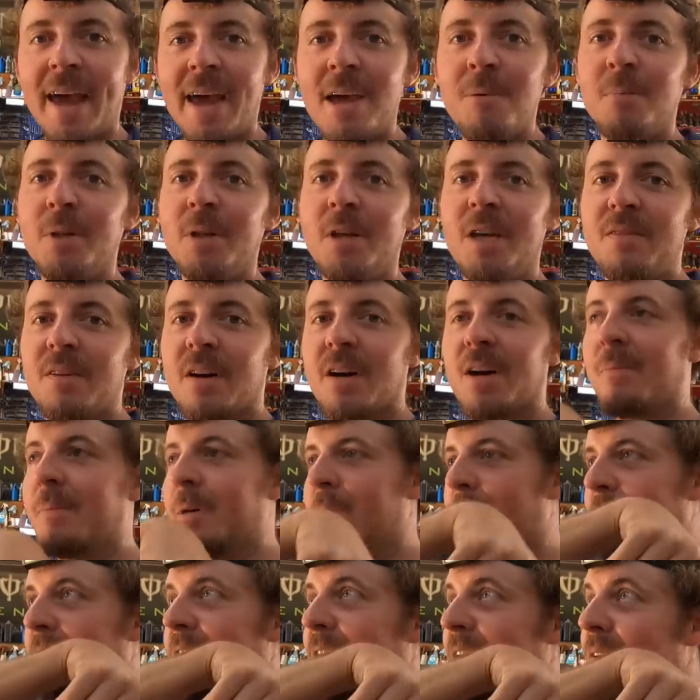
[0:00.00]
can't believe I
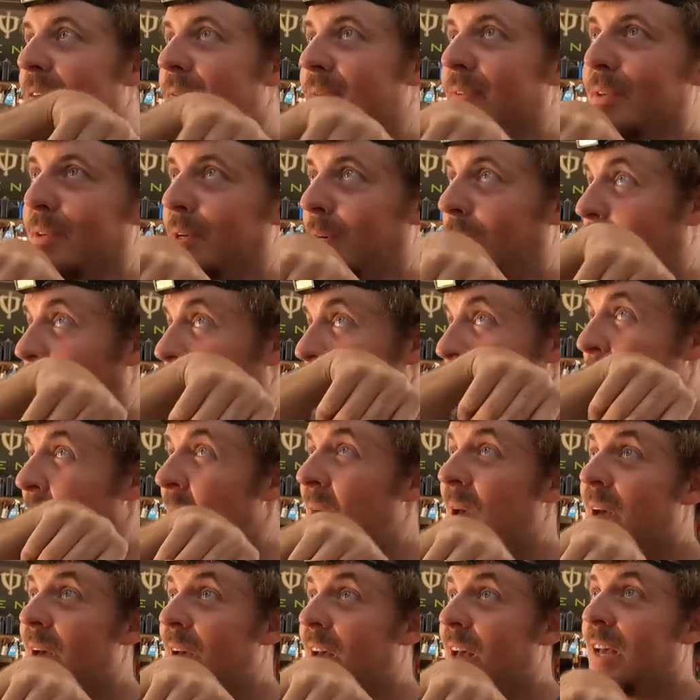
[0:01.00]
remember this
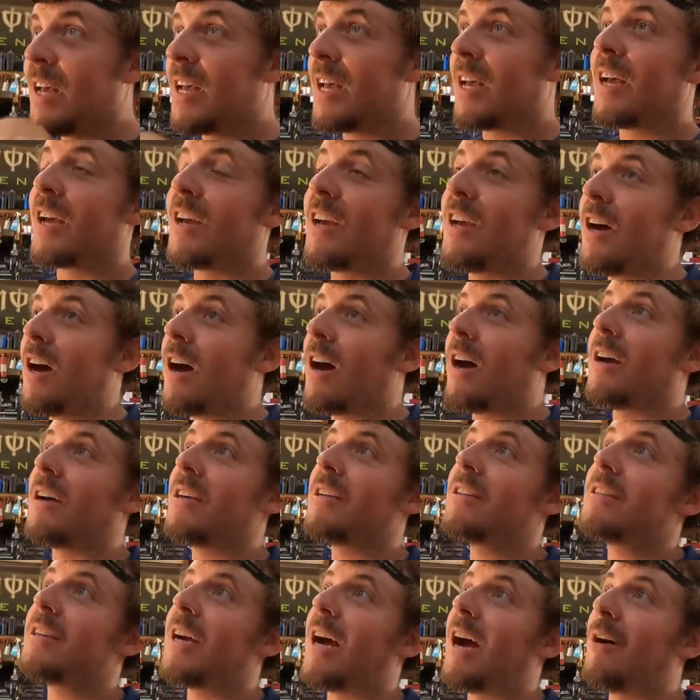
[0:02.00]
from,
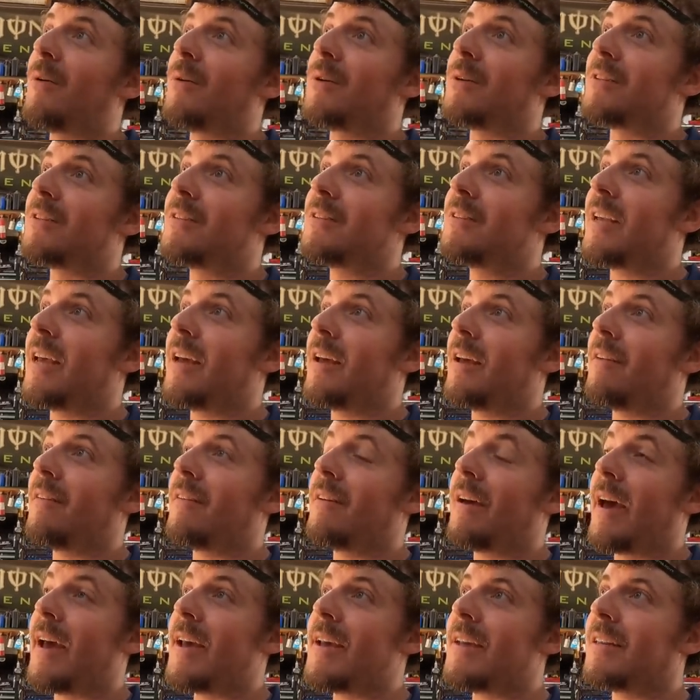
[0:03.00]
gosh, I was
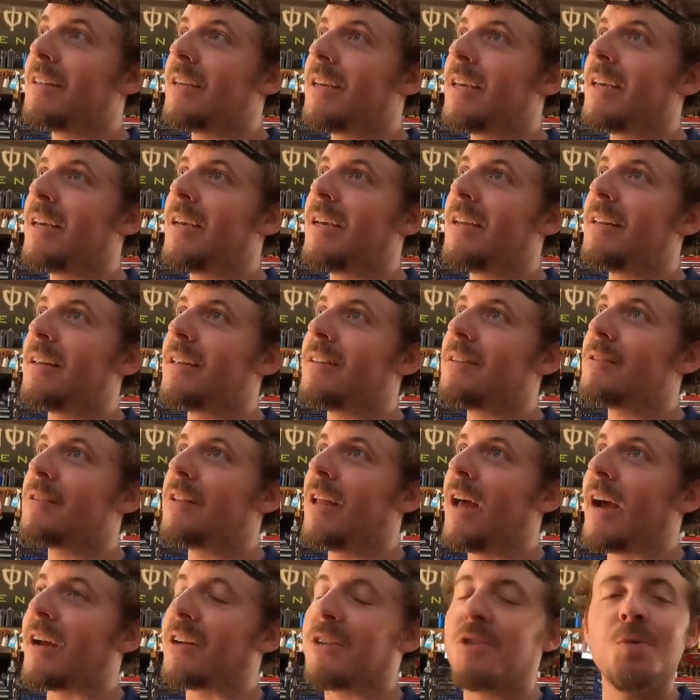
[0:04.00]
18.
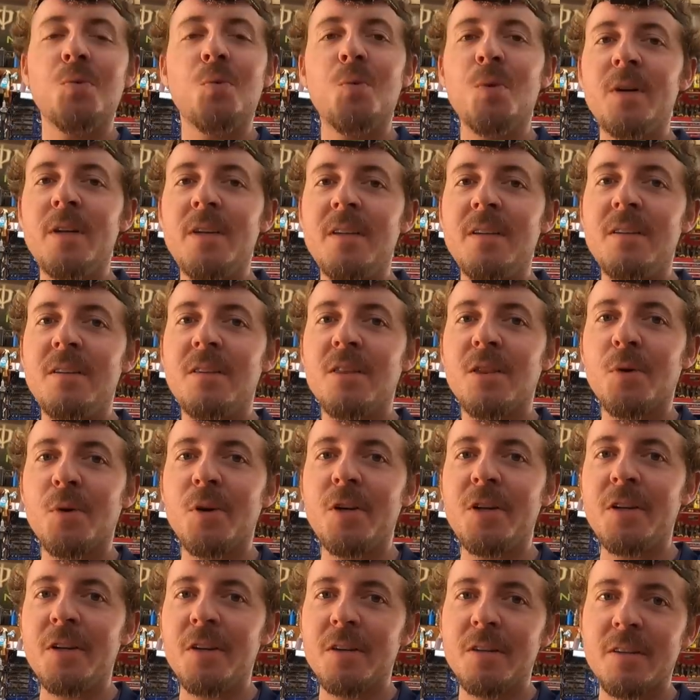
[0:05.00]
It's like
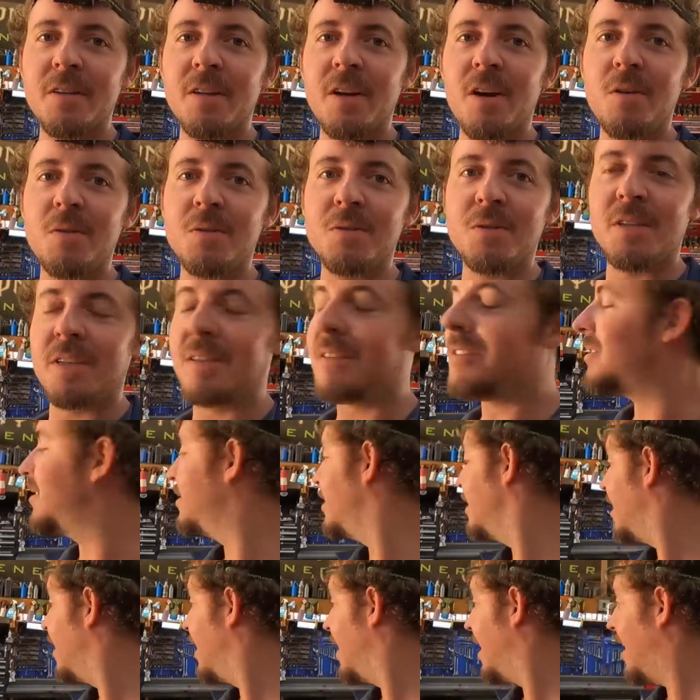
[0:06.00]
23 years ago
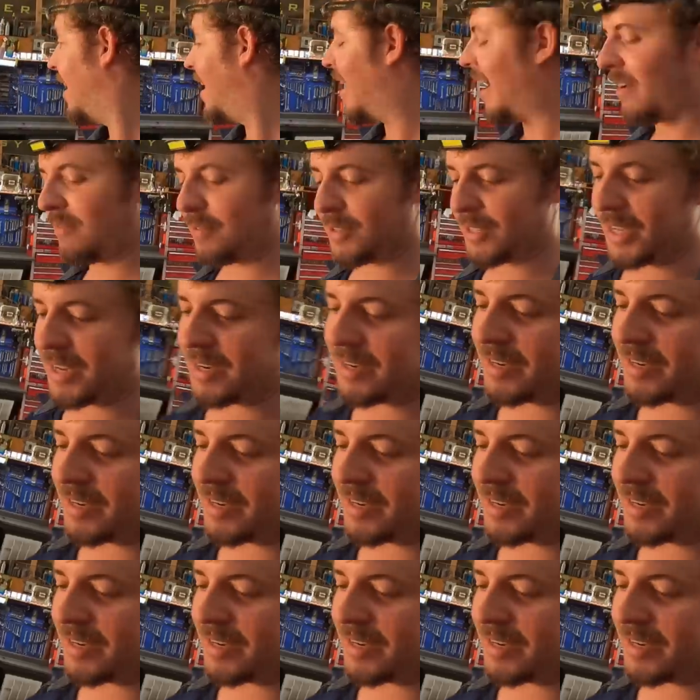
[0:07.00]
since I've